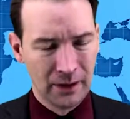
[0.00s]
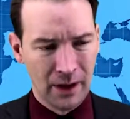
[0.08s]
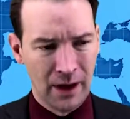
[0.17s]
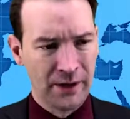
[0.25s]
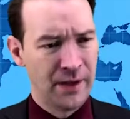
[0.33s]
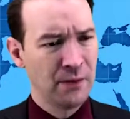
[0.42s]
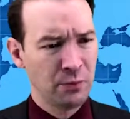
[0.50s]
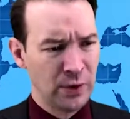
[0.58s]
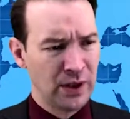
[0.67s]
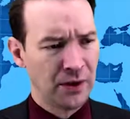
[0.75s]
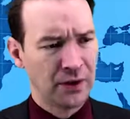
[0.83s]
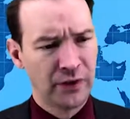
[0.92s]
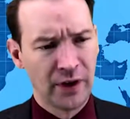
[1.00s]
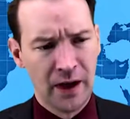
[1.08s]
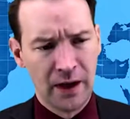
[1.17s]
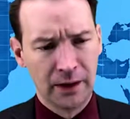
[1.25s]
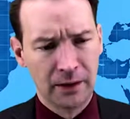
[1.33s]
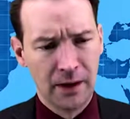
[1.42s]
That'd be like
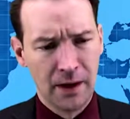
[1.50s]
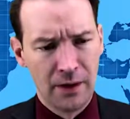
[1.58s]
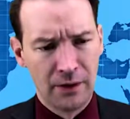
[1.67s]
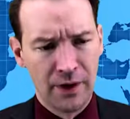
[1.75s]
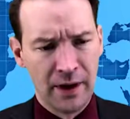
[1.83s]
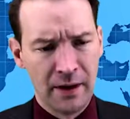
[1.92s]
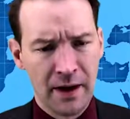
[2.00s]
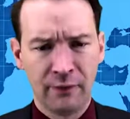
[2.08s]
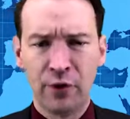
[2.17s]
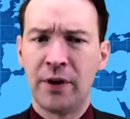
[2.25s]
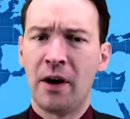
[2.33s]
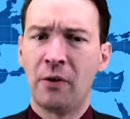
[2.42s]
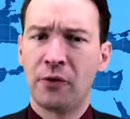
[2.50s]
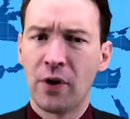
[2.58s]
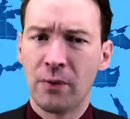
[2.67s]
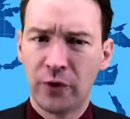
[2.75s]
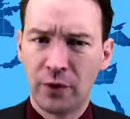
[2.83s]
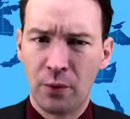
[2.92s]
saying that every Donald
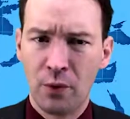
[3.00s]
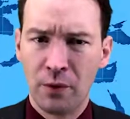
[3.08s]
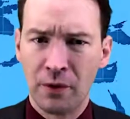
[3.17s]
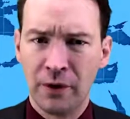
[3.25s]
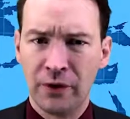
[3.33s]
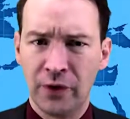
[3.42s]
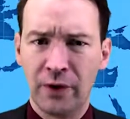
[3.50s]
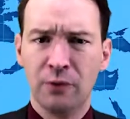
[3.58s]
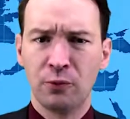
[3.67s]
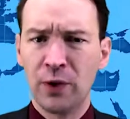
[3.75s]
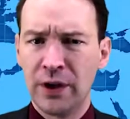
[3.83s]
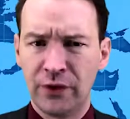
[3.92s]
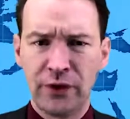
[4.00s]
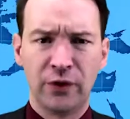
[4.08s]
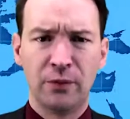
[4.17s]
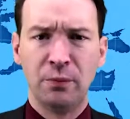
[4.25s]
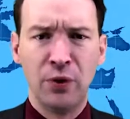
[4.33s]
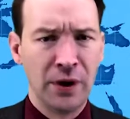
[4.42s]
Trump supporter is a
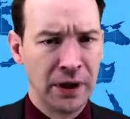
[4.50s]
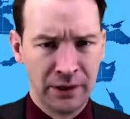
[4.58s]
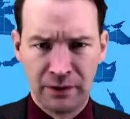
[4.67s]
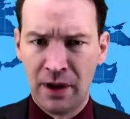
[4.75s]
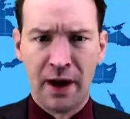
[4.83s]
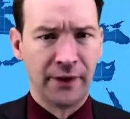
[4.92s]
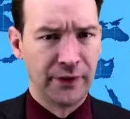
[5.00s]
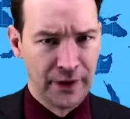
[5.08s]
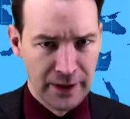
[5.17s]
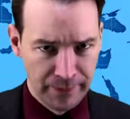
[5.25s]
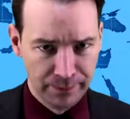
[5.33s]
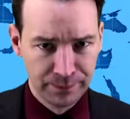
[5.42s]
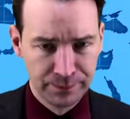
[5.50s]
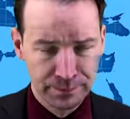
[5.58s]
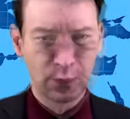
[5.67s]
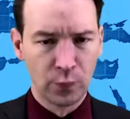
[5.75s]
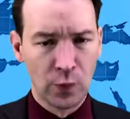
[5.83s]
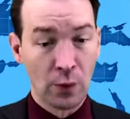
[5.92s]
racist, bigot, Nazi.
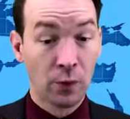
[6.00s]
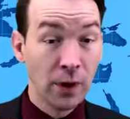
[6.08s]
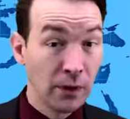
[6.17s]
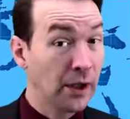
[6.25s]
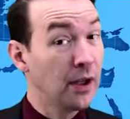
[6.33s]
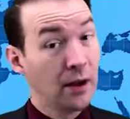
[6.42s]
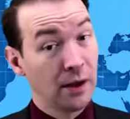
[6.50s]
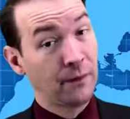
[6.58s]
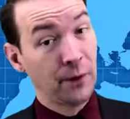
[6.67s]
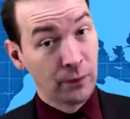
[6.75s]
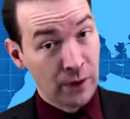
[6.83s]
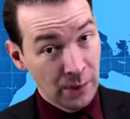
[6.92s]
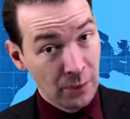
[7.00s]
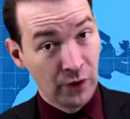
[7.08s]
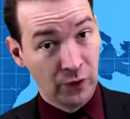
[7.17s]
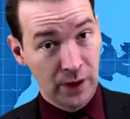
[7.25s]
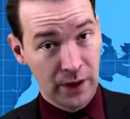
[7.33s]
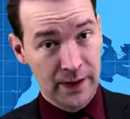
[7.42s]
Now, clearly, if you've
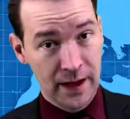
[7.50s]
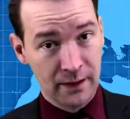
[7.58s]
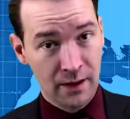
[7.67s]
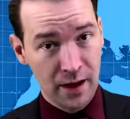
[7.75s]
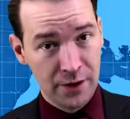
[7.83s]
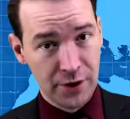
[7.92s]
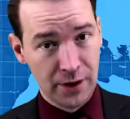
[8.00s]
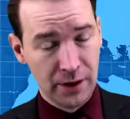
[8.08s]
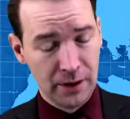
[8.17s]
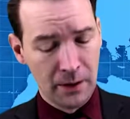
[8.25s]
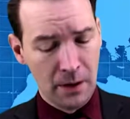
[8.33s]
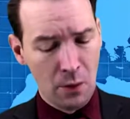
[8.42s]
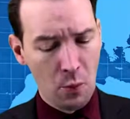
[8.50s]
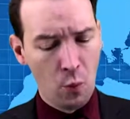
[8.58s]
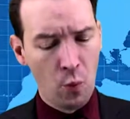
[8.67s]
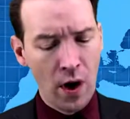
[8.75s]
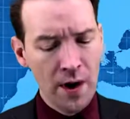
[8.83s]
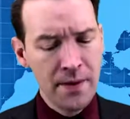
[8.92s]
demonstrated that logic,
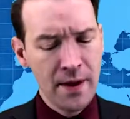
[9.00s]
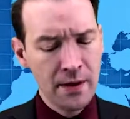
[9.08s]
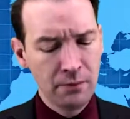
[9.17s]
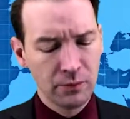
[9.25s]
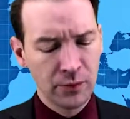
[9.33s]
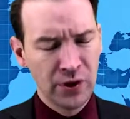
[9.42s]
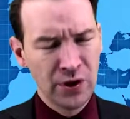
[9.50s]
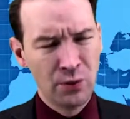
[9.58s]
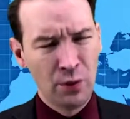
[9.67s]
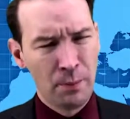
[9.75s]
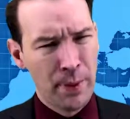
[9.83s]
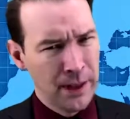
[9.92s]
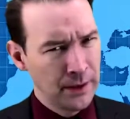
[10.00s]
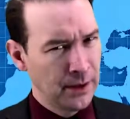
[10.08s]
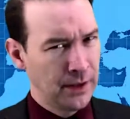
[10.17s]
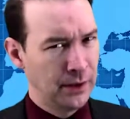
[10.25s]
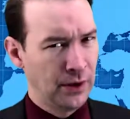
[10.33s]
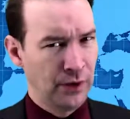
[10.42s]
why then do you
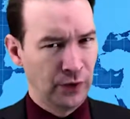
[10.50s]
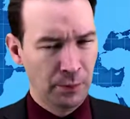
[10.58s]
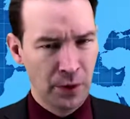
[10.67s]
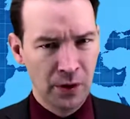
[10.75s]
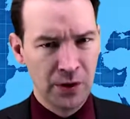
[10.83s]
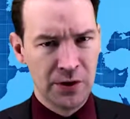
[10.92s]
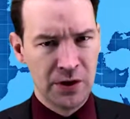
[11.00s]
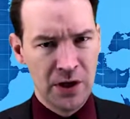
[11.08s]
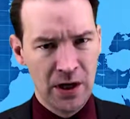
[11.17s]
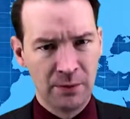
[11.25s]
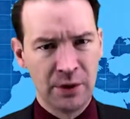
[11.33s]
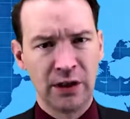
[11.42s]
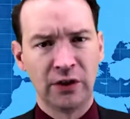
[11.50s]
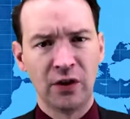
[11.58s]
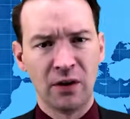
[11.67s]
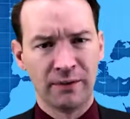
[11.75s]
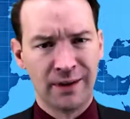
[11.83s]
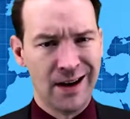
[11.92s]
abandon it to disparage the enemies
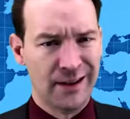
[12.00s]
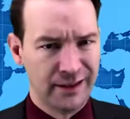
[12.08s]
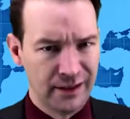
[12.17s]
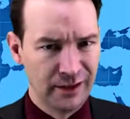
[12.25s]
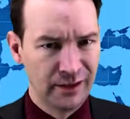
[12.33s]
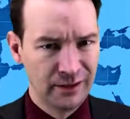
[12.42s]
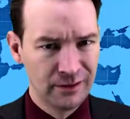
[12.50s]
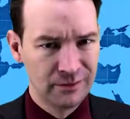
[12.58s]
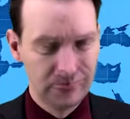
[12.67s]
of Nazis?